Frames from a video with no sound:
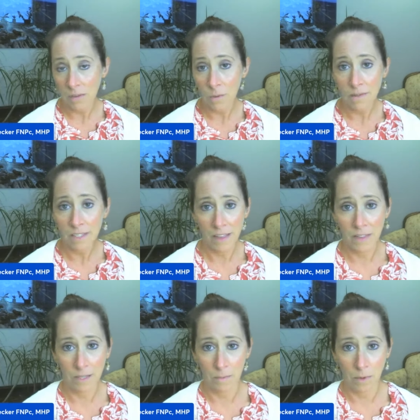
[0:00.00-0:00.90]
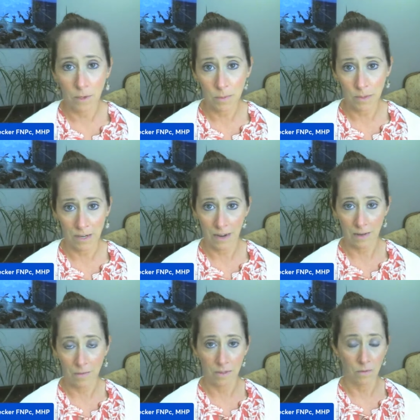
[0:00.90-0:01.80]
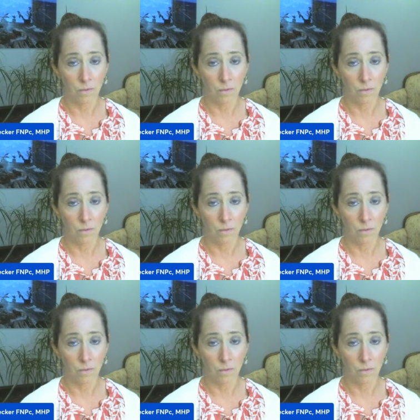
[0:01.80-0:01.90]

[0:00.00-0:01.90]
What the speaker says: And we've said this multiple times,